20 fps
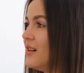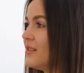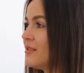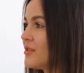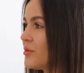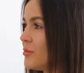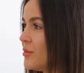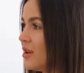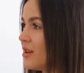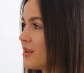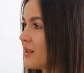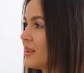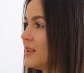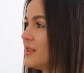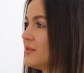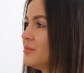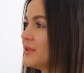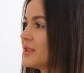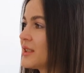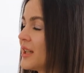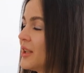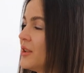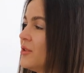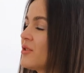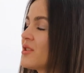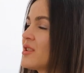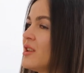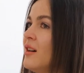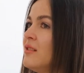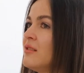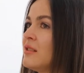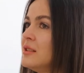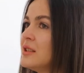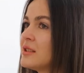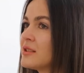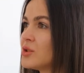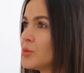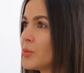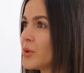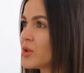on the market. But can you tell a
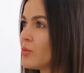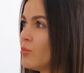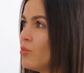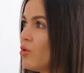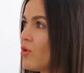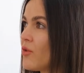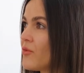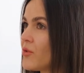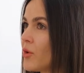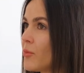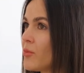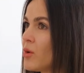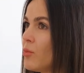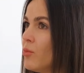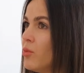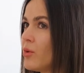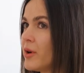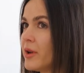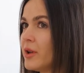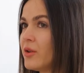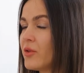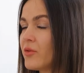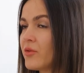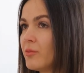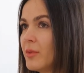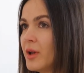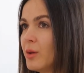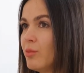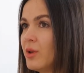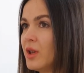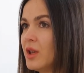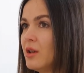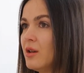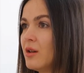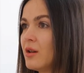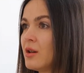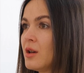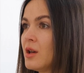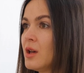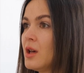little bit more from the point of maybe